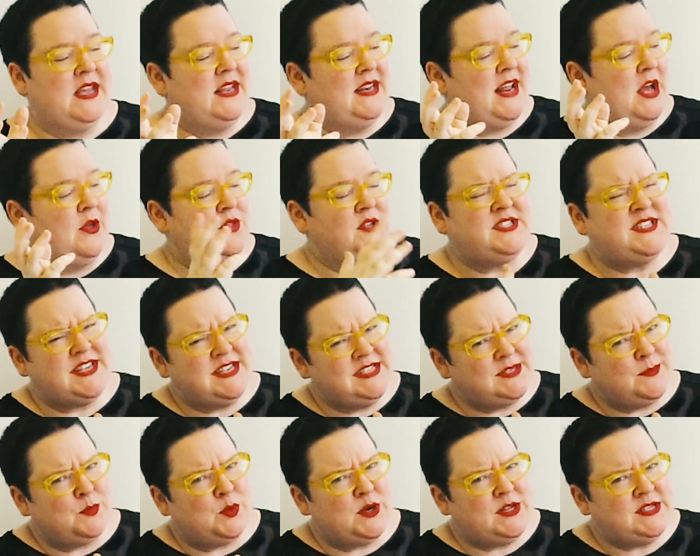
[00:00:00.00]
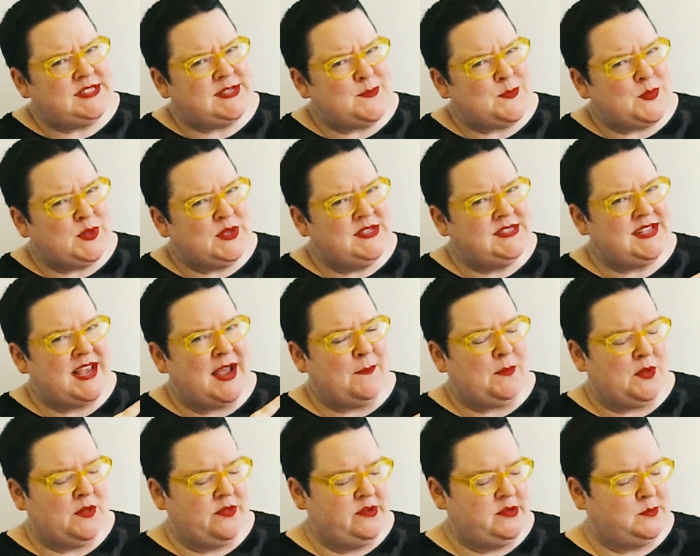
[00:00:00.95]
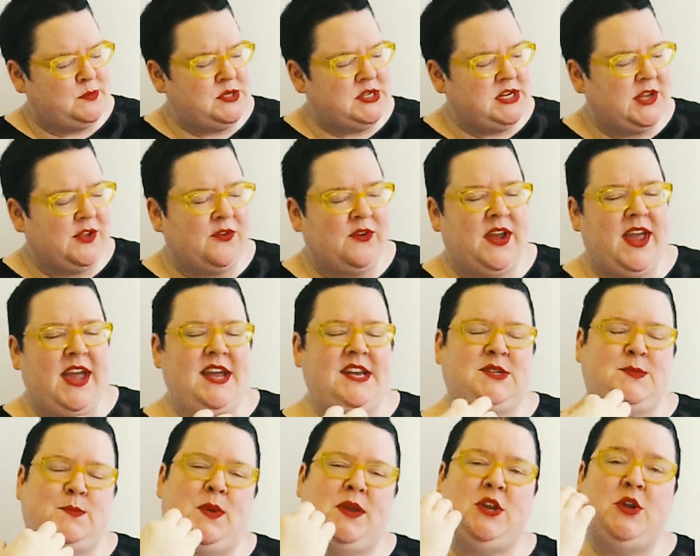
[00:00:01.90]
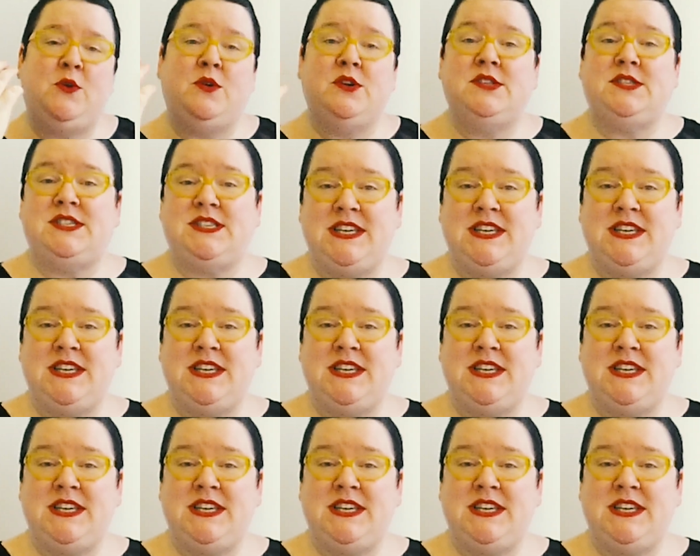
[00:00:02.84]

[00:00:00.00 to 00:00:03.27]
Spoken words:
Now this is a pretty simple example in this particular case, but you can